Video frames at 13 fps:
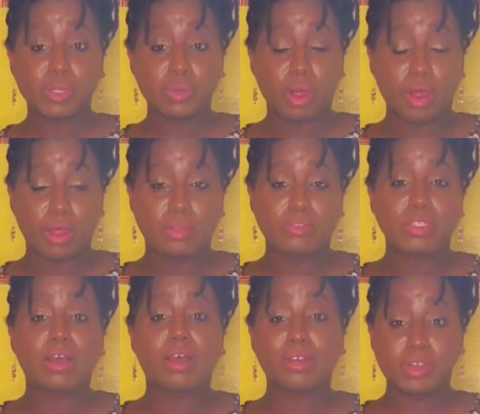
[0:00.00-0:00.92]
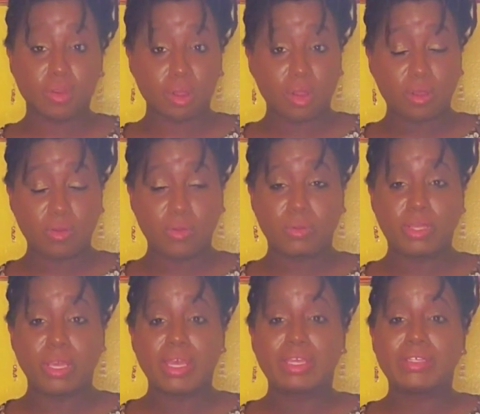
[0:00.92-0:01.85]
you all on your own